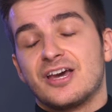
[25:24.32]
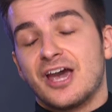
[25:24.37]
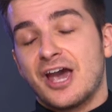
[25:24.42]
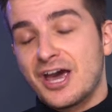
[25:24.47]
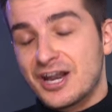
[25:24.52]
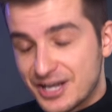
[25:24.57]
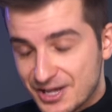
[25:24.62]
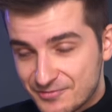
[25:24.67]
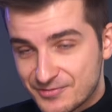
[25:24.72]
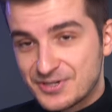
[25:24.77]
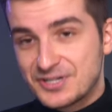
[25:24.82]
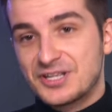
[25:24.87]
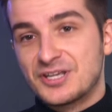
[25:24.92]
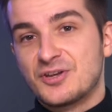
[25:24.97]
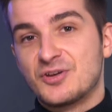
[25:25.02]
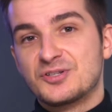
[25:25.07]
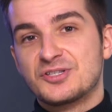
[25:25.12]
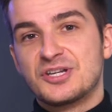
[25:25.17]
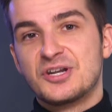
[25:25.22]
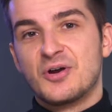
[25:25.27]
and everything
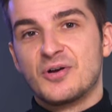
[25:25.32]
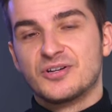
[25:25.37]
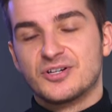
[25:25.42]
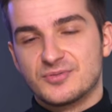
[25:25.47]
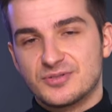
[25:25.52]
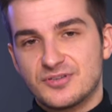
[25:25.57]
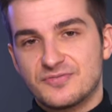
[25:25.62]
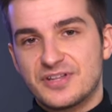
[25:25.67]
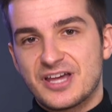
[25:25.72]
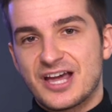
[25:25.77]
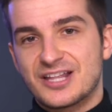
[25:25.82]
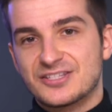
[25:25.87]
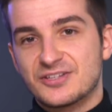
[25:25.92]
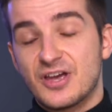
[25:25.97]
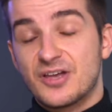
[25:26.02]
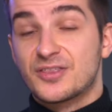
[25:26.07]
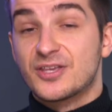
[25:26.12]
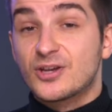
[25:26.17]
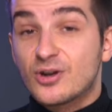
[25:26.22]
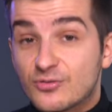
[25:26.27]
you need to know in terms of that. So
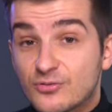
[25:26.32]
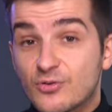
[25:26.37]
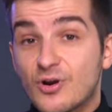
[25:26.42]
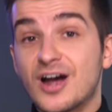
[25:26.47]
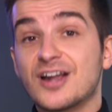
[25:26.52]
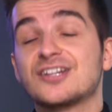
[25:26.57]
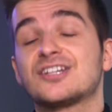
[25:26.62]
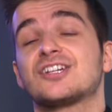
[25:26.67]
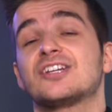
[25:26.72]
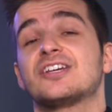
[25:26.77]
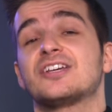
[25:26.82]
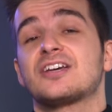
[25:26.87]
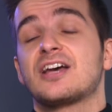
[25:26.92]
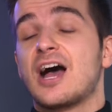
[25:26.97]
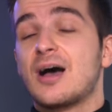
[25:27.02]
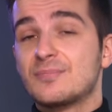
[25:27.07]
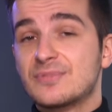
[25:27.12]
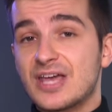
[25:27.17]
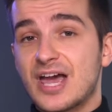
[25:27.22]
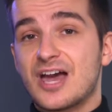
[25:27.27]
yeah, thank you for watching.
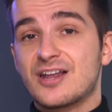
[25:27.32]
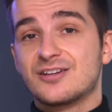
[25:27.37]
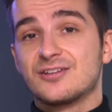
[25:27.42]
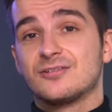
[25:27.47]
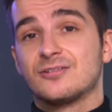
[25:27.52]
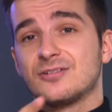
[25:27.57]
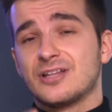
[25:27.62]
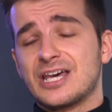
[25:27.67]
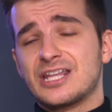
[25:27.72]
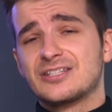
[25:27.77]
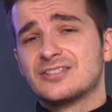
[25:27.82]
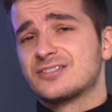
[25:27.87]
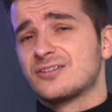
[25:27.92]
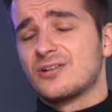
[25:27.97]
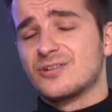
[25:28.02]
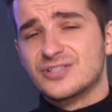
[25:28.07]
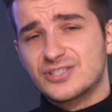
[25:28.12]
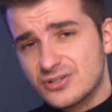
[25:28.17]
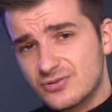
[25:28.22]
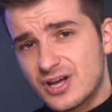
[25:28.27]
I'm Daniel, and
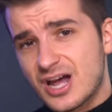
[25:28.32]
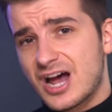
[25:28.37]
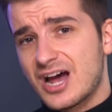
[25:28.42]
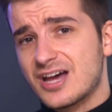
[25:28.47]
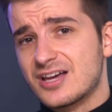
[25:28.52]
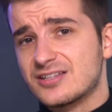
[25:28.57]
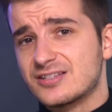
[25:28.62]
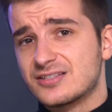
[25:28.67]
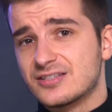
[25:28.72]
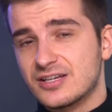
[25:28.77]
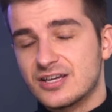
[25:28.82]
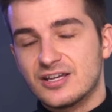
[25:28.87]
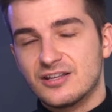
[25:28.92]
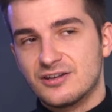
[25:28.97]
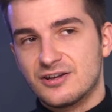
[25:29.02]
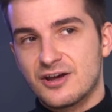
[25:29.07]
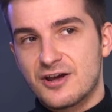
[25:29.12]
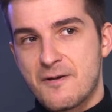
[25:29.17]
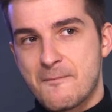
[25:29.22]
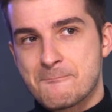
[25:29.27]
I'll see you guys
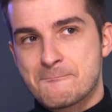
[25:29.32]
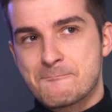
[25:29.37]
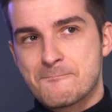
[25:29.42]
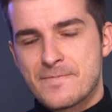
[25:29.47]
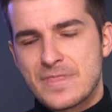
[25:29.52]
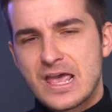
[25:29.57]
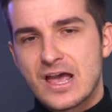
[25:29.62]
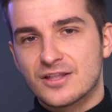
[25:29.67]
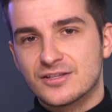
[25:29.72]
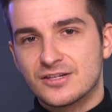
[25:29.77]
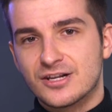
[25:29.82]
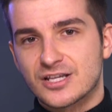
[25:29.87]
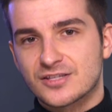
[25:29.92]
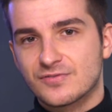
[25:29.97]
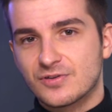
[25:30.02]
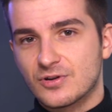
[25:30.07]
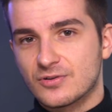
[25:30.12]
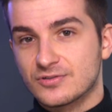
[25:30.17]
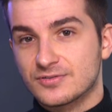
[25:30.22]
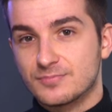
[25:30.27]
in, um, yeah, in the next
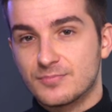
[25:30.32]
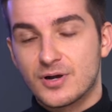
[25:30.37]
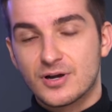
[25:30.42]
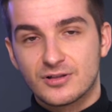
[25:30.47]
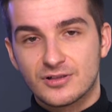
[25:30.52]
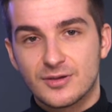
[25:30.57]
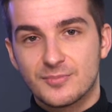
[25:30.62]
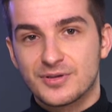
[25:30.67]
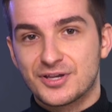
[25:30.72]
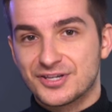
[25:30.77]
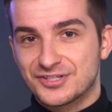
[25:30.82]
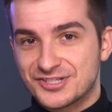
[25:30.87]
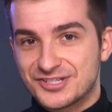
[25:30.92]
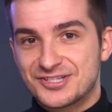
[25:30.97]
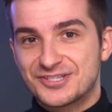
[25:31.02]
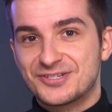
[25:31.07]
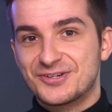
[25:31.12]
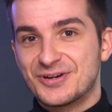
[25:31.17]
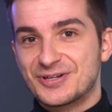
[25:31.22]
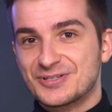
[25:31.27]
videos. Buckle up because
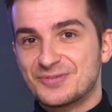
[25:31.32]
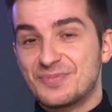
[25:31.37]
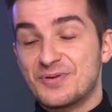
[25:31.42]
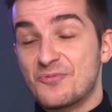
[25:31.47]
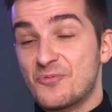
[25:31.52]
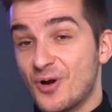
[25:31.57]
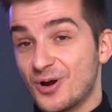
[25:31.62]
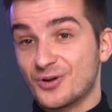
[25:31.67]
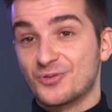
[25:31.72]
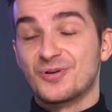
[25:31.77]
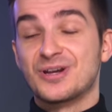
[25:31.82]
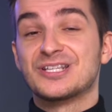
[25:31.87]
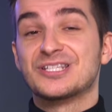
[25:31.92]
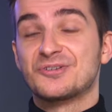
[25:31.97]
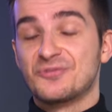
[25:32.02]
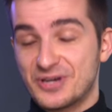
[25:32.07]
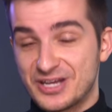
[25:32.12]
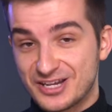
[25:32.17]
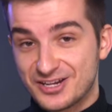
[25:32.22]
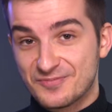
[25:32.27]
this is going to be one
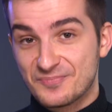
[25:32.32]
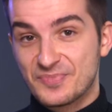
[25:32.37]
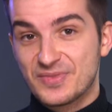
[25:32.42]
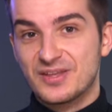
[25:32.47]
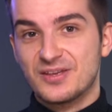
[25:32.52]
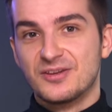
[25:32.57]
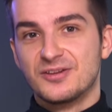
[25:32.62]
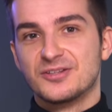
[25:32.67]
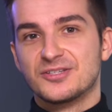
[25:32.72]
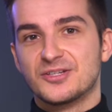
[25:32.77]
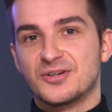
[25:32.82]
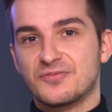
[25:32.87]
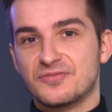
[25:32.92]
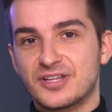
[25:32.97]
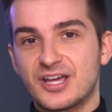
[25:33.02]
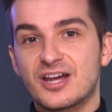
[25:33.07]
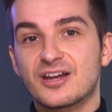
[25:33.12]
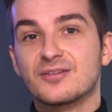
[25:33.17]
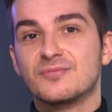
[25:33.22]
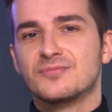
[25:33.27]
crazy week. So enough
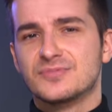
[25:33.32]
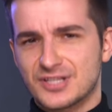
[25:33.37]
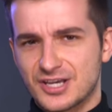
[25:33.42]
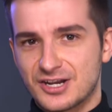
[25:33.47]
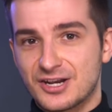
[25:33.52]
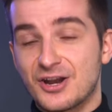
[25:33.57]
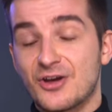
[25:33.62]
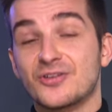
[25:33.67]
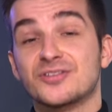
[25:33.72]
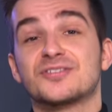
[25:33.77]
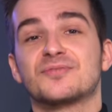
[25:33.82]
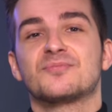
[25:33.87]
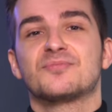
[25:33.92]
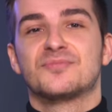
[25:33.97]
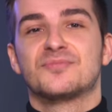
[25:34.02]
tech, signing out.